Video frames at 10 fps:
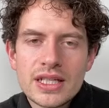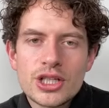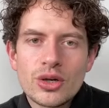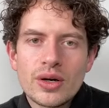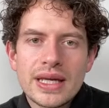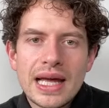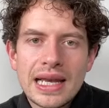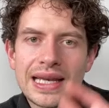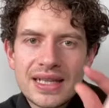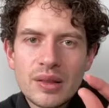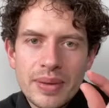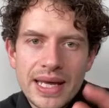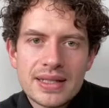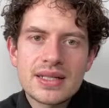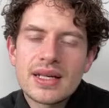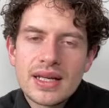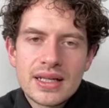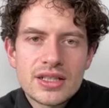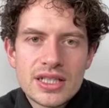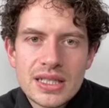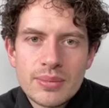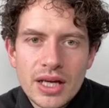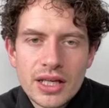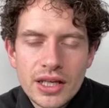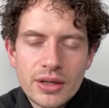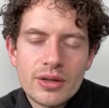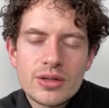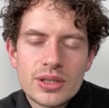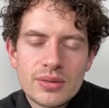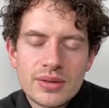enjoy a little bit does them a huge,